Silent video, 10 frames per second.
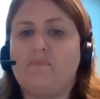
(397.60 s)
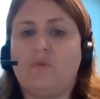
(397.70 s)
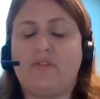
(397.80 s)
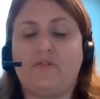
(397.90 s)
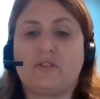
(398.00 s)

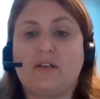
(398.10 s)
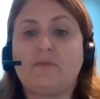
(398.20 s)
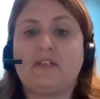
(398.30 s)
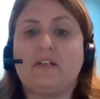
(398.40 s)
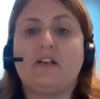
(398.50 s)
with your skill
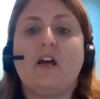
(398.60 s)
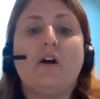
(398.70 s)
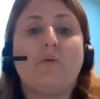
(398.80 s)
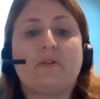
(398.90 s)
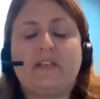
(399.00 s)
set,
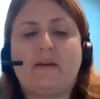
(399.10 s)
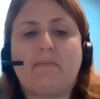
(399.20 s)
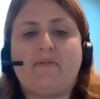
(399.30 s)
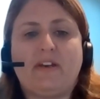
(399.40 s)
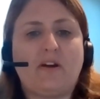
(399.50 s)
will set up
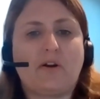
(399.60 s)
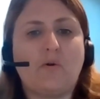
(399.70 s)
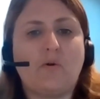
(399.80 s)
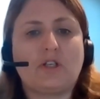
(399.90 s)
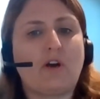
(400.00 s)
a video
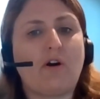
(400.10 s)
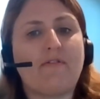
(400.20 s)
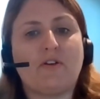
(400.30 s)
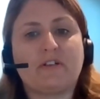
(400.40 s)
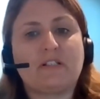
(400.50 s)
call to go over
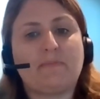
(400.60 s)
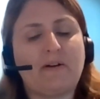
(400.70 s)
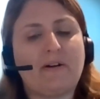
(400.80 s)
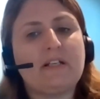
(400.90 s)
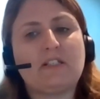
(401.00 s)
your
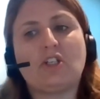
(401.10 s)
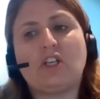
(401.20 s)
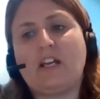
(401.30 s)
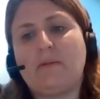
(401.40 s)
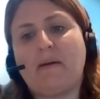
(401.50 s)
experience and
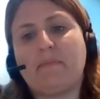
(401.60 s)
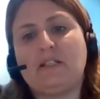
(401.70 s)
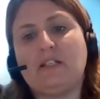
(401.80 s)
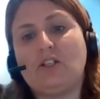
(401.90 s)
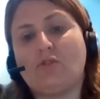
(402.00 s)
chat about
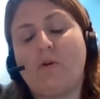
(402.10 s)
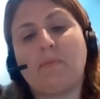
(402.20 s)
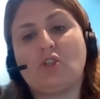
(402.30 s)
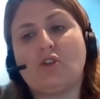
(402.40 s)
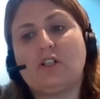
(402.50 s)
potential
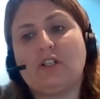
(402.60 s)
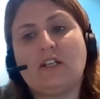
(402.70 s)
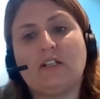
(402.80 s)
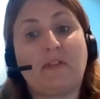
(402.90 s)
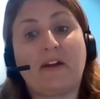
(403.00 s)

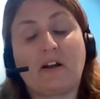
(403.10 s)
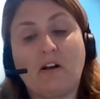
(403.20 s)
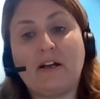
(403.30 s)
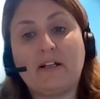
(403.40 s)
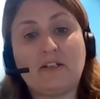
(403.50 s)
opportunities with our
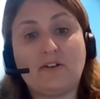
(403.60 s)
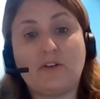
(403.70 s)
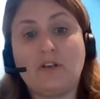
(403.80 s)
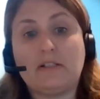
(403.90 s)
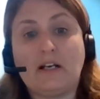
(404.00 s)
clients here in
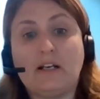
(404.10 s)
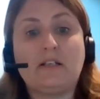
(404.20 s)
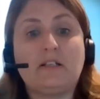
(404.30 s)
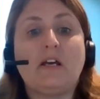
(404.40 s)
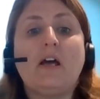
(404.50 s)
New Zealand.